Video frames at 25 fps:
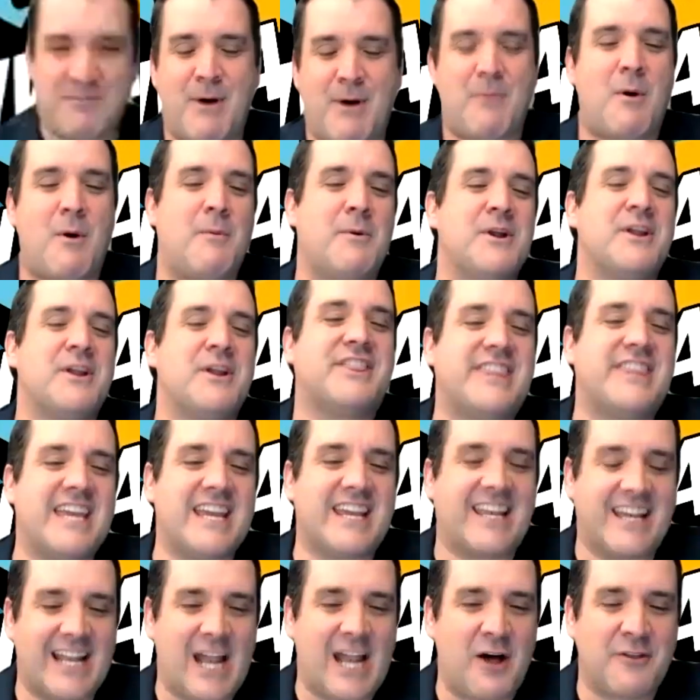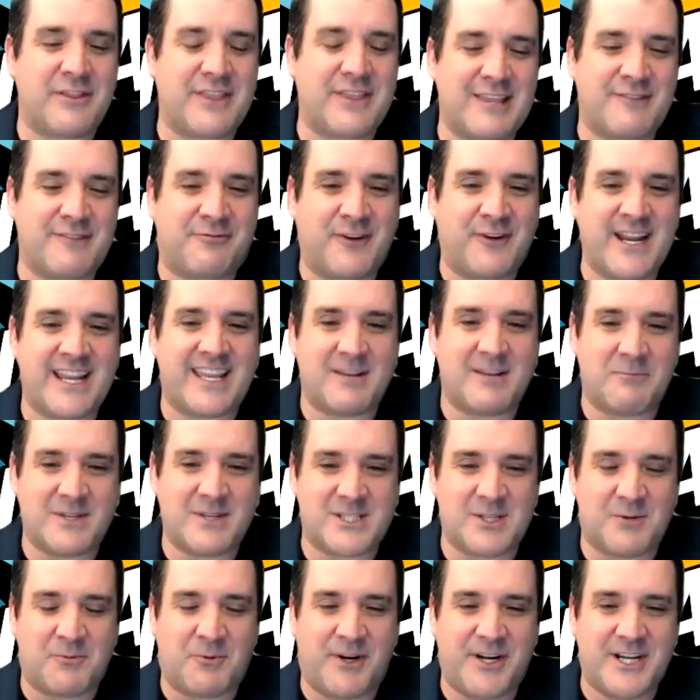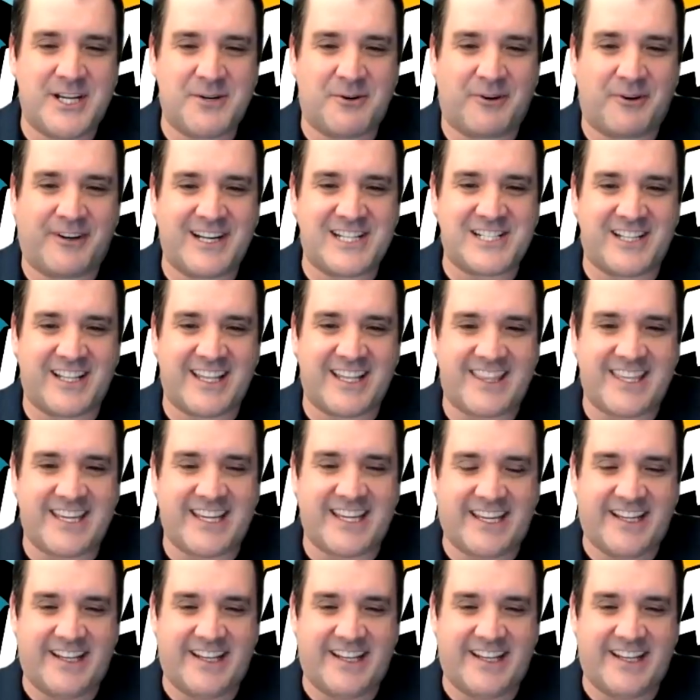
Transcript: what were you thinking? I don't think "freaking" was the word you were originally thinking.